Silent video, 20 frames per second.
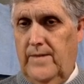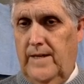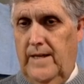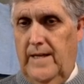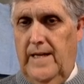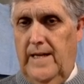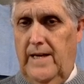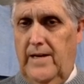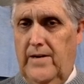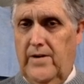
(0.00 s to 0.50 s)

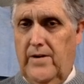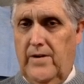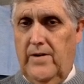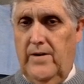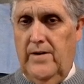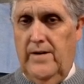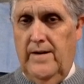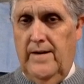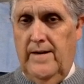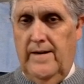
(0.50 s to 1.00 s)
here,
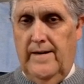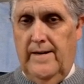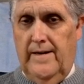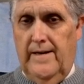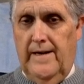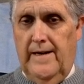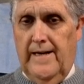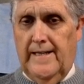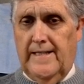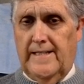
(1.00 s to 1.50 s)

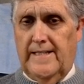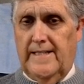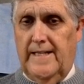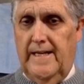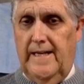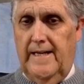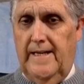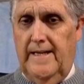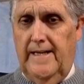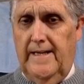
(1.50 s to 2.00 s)
not
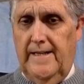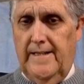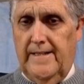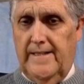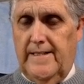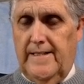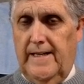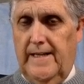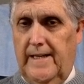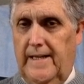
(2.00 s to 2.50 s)
C,
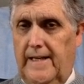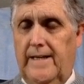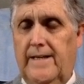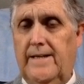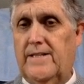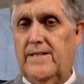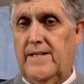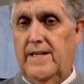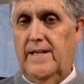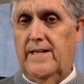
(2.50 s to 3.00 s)
C,
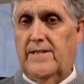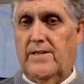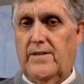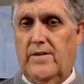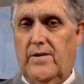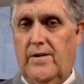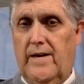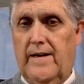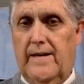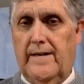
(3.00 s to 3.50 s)
C is
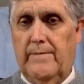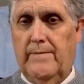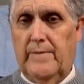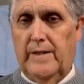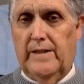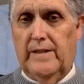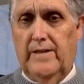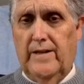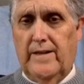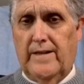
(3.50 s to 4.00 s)
gone,
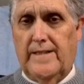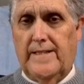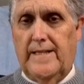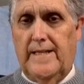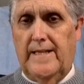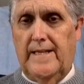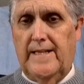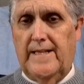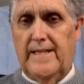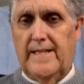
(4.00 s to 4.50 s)
but look,
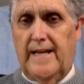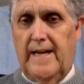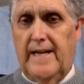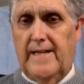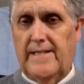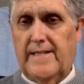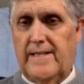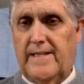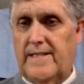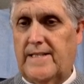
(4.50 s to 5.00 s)
D
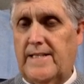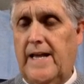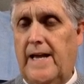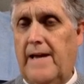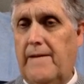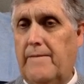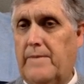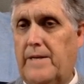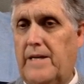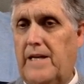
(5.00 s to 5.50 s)
stays the
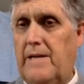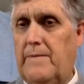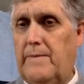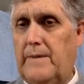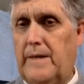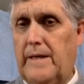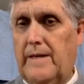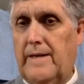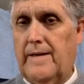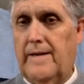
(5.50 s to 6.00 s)
same, keep
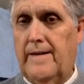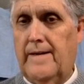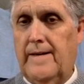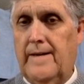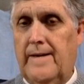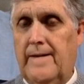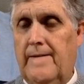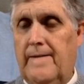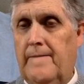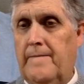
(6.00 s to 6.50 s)
it.
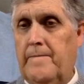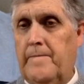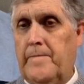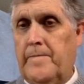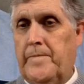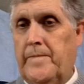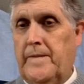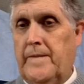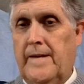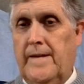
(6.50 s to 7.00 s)

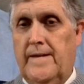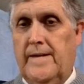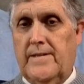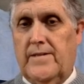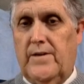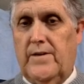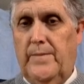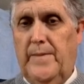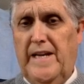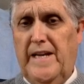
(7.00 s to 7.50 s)

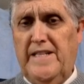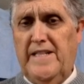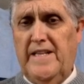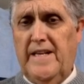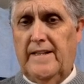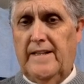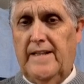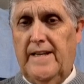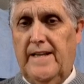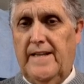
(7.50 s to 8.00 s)
So
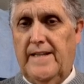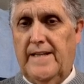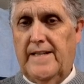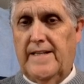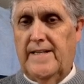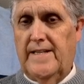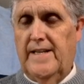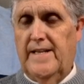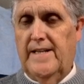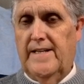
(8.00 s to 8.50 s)
basically
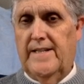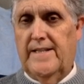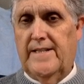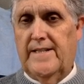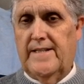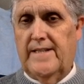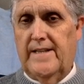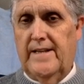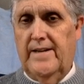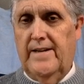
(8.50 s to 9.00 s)
this
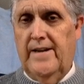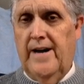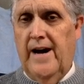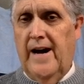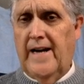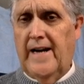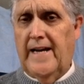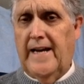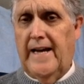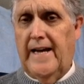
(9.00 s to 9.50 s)
is
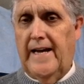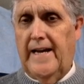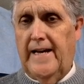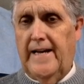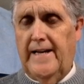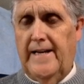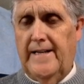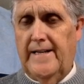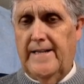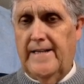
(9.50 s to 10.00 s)
not
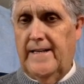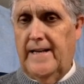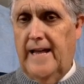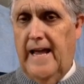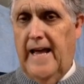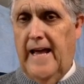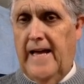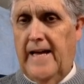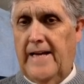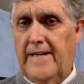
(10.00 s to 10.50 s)
A
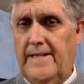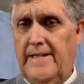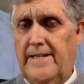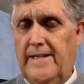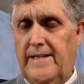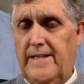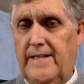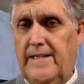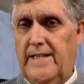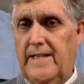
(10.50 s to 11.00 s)
and
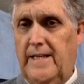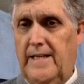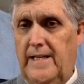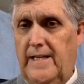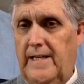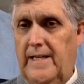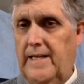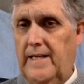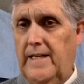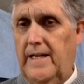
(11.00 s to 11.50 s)

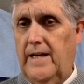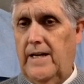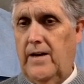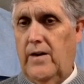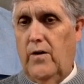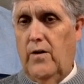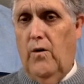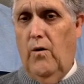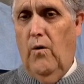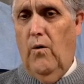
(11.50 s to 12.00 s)
D
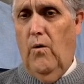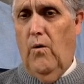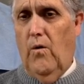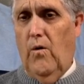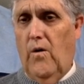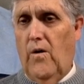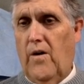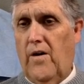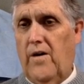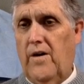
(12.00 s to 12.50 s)

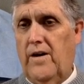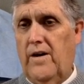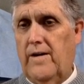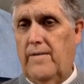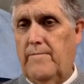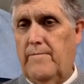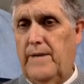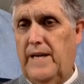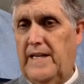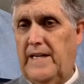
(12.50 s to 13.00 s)
or
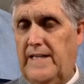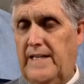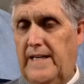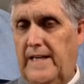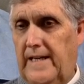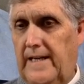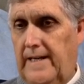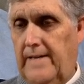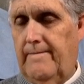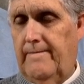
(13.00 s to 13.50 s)

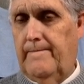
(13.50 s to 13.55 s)
BD.